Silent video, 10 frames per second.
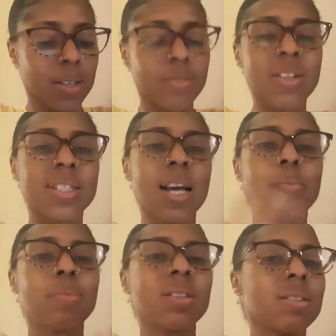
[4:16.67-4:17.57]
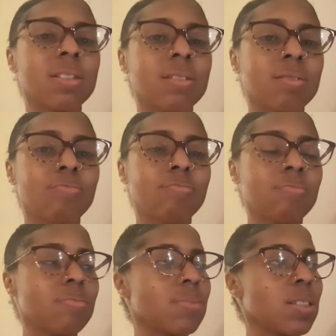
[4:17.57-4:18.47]
For example, you
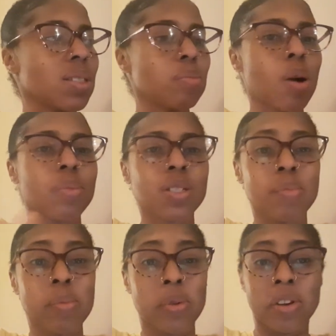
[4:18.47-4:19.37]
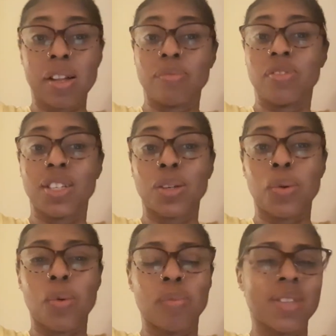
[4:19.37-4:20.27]
could promise to be more helpful at
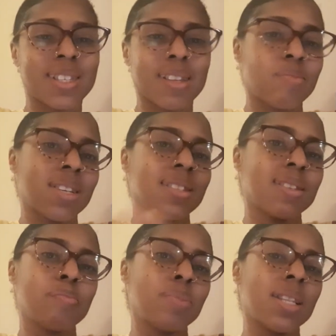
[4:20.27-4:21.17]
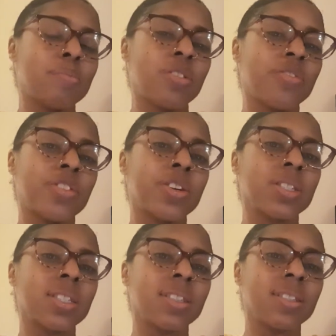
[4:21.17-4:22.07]
home. That's something simple I'm referring
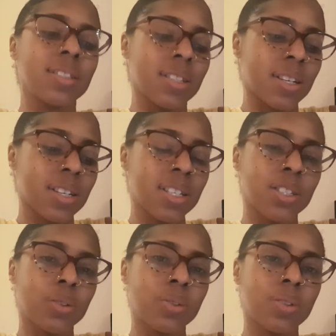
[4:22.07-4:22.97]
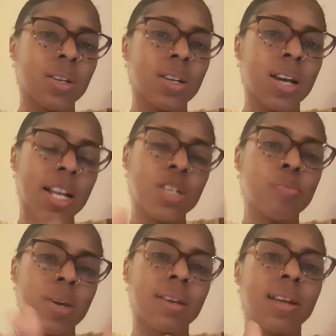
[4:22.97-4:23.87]
to, you know. And you
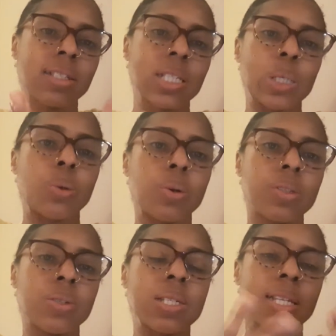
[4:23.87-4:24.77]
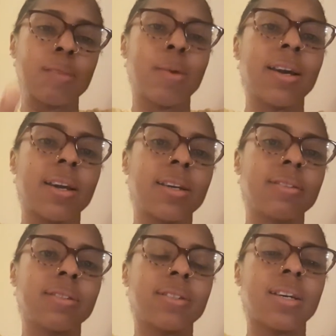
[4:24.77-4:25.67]
make that a goal, you stick by it,
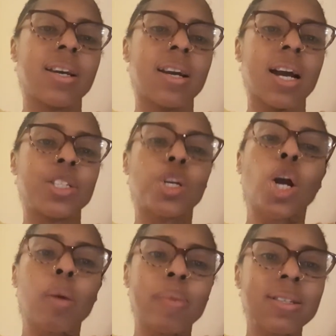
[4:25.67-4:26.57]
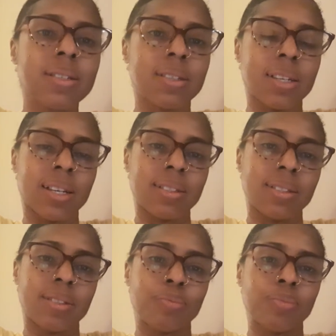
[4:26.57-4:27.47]
and you're committed to it.
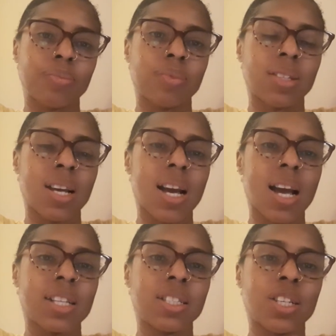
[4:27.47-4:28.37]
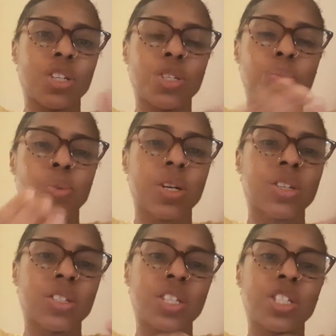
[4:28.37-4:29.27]
And you work
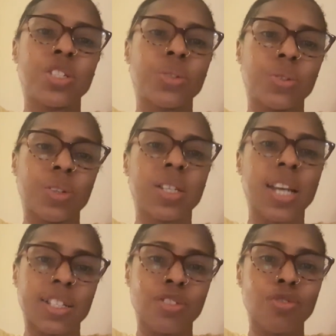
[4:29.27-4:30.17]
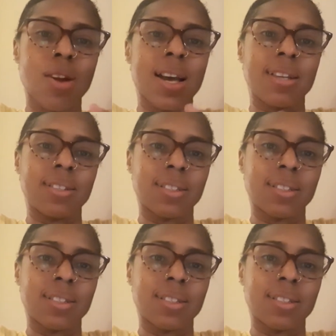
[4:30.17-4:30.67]
until you get it right.